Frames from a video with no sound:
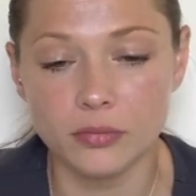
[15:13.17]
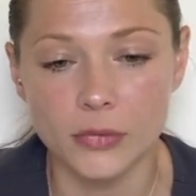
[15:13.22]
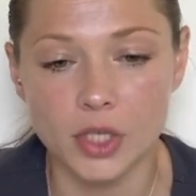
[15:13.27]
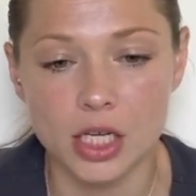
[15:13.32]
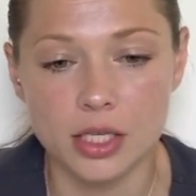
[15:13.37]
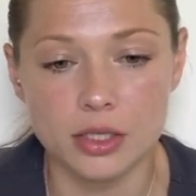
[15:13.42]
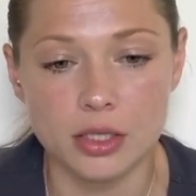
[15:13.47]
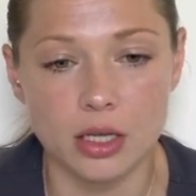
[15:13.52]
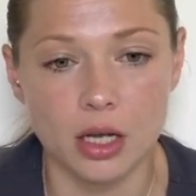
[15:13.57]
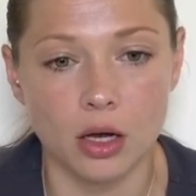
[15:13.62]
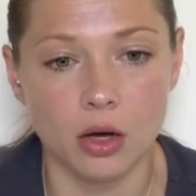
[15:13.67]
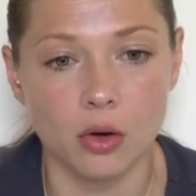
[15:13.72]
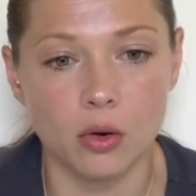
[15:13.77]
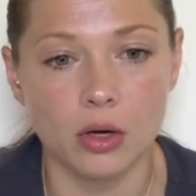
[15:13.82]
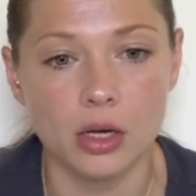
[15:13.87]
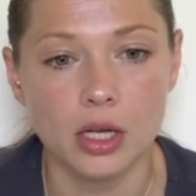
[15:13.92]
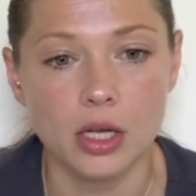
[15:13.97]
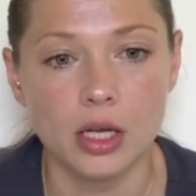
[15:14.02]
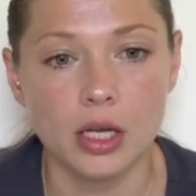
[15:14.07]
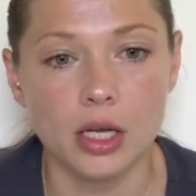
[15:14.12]
So,
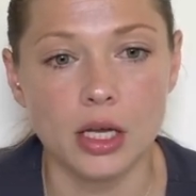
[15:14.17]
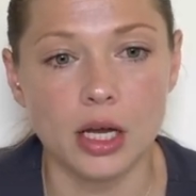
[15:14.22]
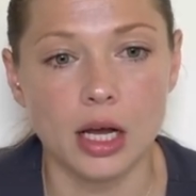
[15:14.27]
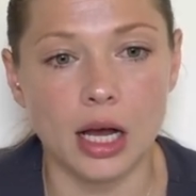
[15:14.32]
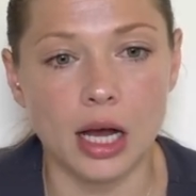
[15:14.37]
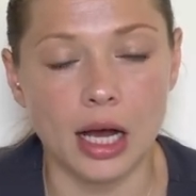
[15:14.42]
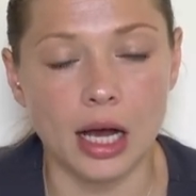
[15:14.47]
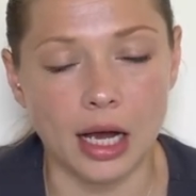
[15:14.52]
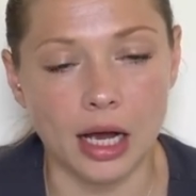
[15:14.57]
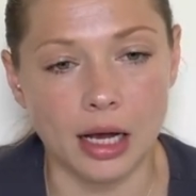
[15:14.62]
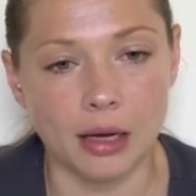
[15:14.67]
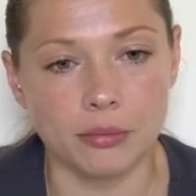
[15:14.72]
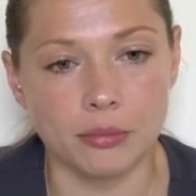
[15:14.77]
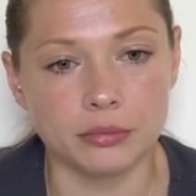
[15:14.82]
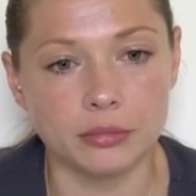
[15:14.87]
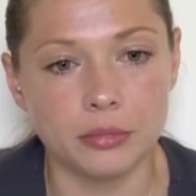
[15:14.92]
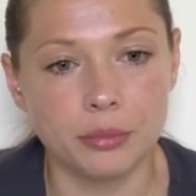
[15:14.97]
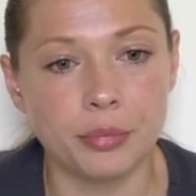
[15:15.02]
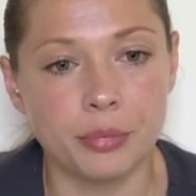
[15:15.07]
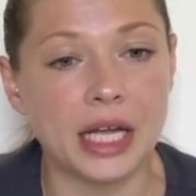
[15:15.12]

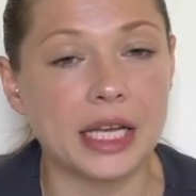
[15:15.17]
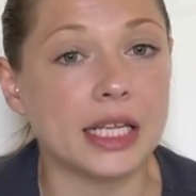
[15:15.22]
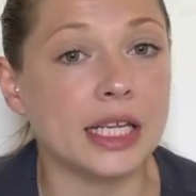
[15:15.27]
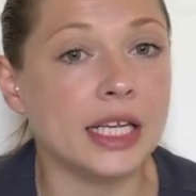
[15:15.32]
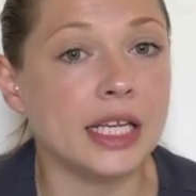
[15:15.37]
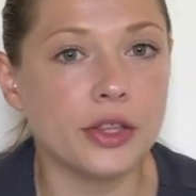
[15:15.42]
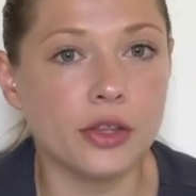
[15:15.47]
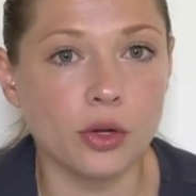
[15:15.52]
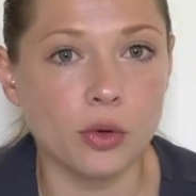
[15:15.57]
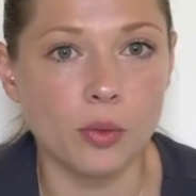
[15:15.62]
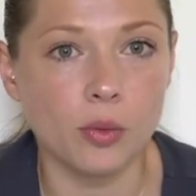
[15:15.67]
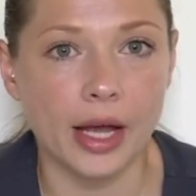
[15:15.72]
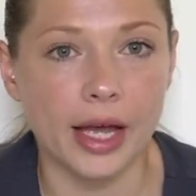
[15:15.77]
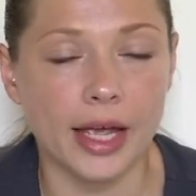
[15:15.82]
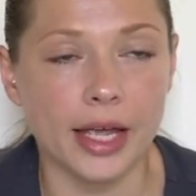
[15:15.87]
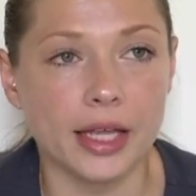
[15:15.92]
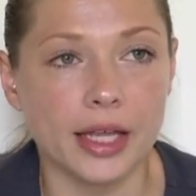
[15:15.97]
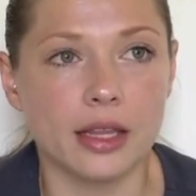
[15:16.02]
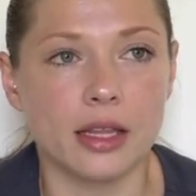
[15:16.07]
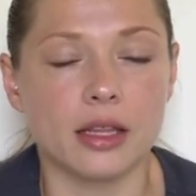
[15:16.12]
but either
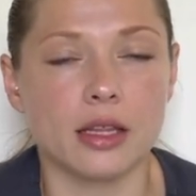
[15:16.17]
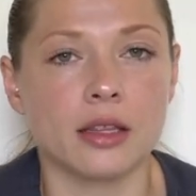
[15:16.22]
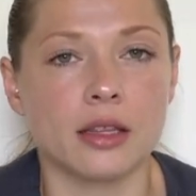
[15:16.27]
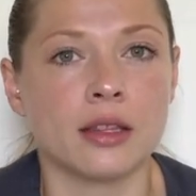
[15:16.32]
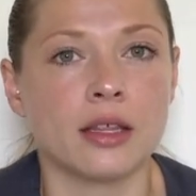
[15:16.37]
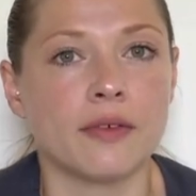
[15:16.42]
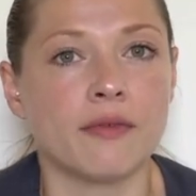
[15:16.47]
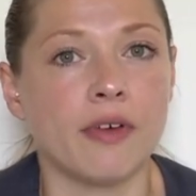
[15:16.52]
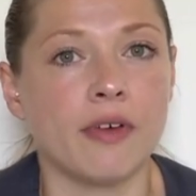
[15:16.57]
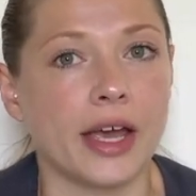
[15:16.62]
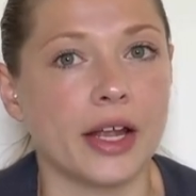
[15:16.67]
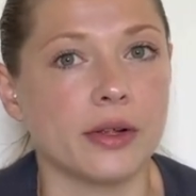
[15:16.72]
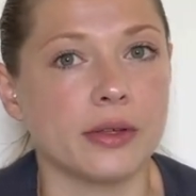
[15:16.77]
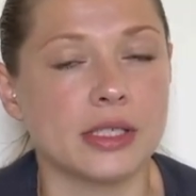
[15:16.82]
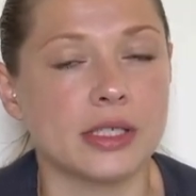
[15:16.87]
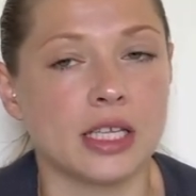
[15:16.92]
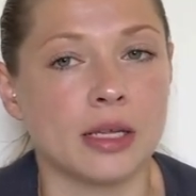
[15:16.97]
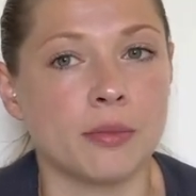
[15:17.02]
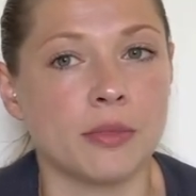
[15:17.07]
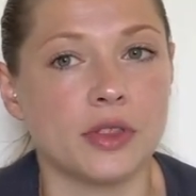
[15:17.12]
way, the
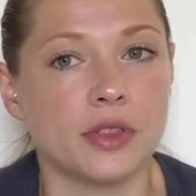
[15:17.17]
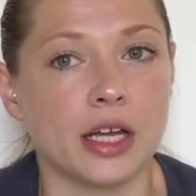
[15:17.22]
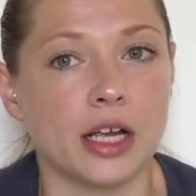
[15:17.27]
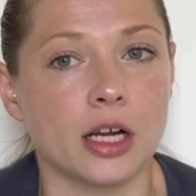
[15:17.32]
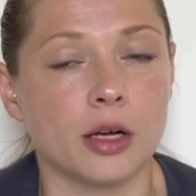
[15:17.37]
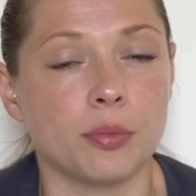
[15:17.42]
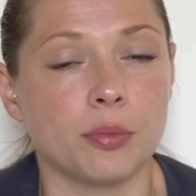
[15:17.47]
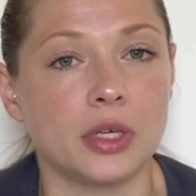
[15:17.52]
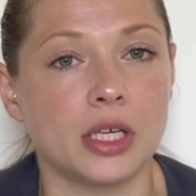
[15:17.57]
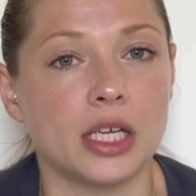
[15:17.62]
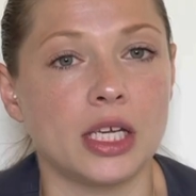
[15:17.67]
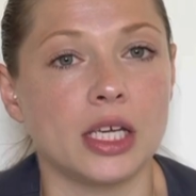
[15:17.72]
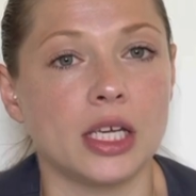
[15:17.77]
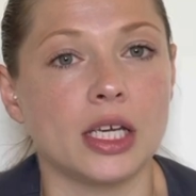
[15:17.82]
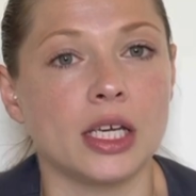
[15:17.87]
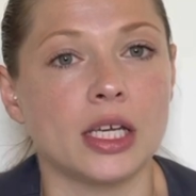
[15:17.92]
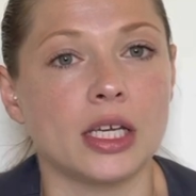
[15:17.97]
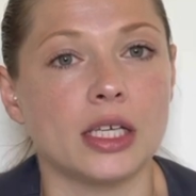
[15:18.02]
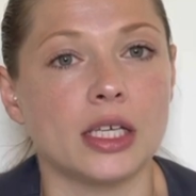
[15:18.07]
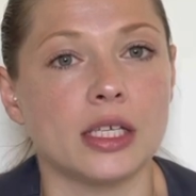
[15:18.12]
VitalStim therapy
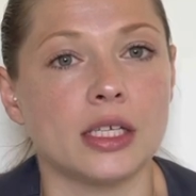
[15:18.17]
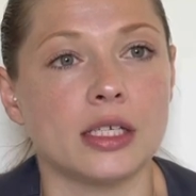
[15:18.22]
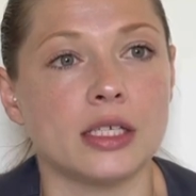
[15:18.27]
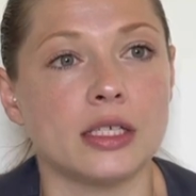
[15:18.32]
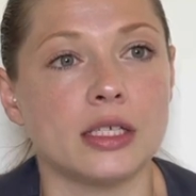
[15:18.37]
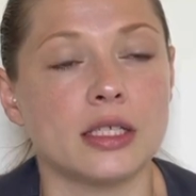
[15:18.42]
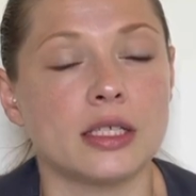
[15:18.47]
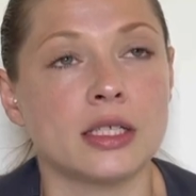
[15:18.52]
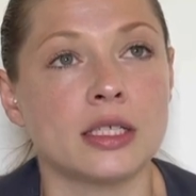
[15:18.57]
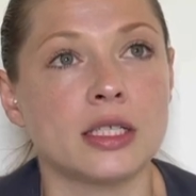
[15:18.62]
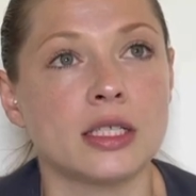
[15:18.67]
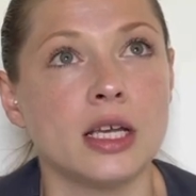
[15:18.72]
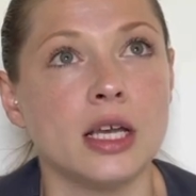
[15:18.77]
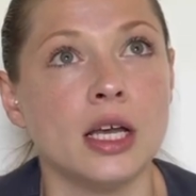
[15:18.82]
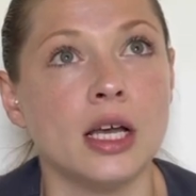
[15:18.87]
is,